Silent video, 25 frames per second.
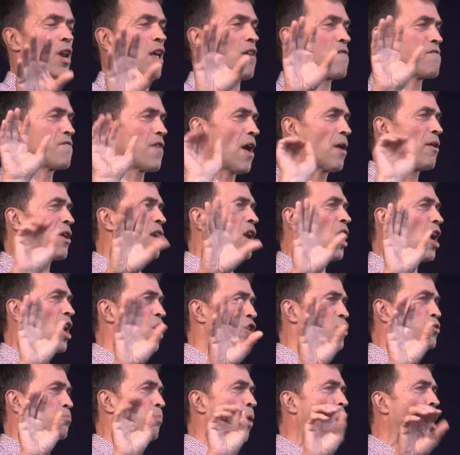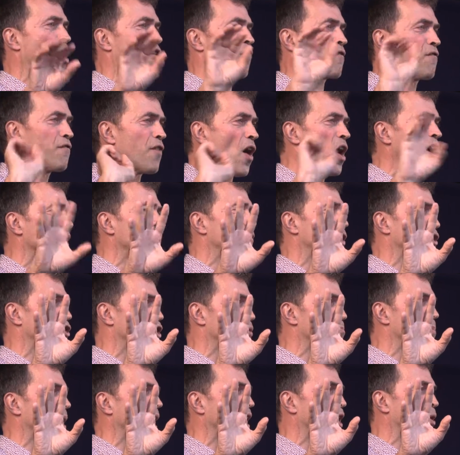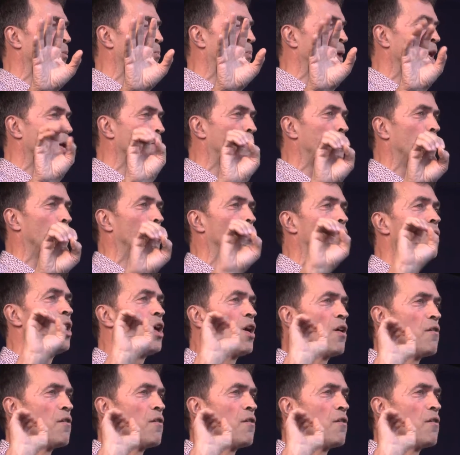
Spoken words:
a very large bloc, 500 million people,